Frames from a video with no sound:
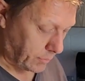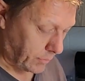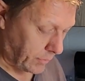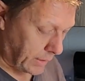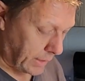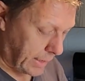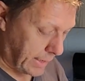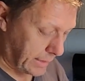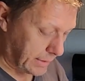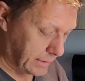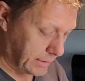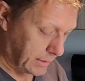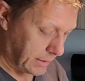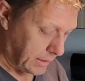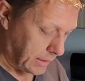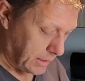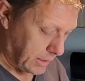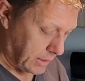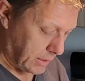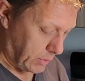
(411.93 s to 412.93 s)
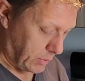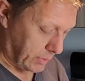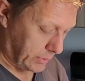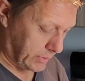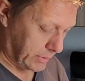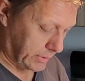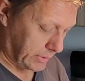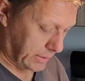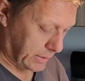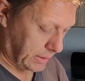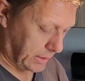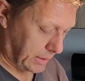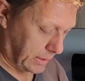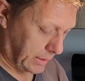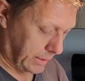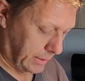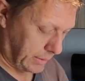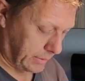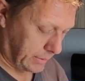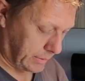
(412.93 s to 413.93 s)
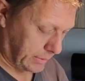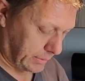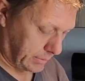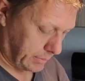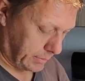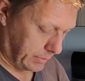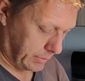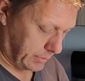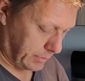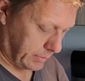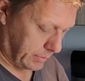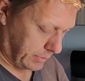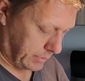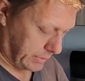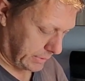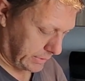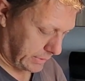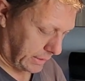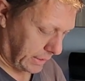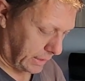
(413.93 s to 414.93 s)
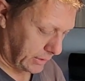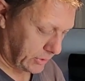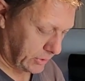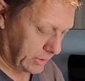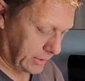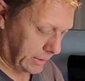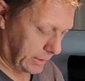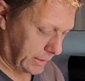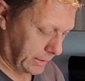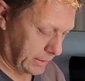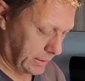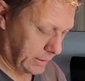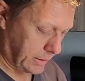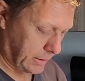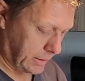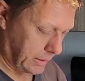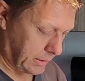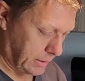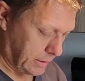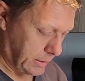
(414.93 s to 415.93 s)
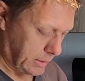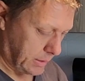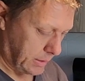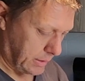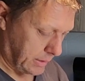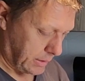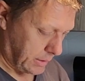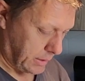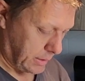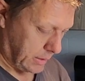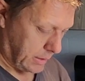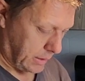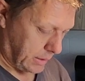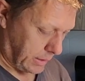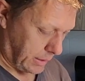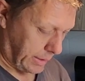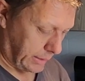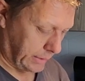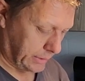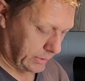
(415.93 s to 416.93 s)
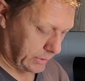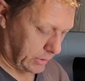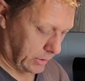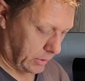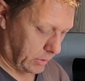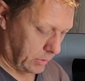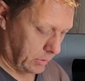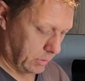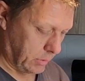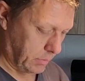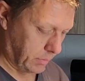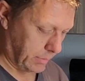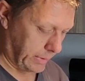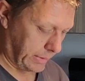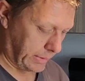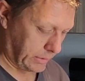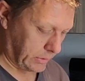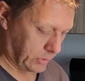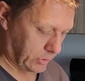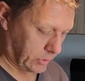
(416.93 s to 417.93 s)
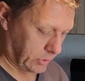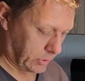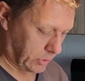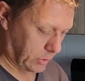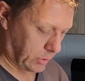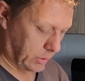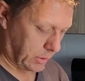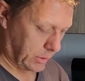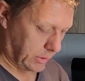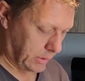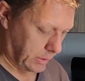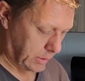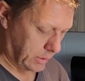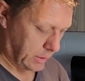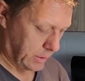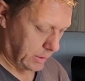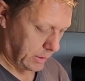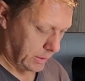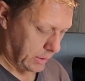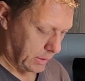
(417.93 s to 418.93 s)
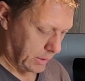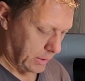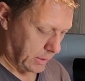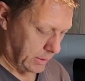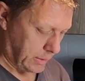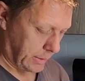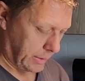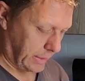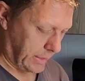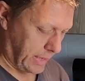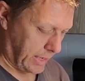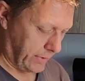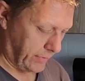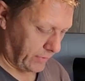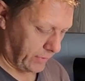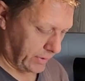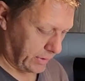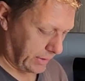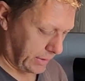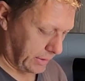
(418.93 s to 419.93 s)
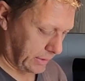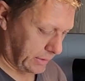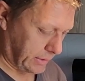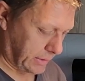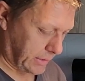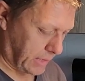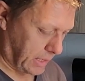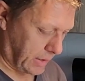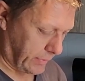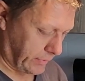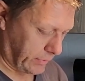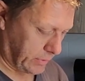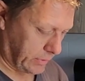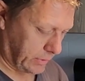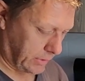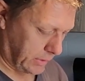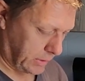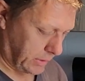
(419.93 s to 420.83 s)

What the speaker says: And we're just going to like massage it in like so, making sure that everything is covered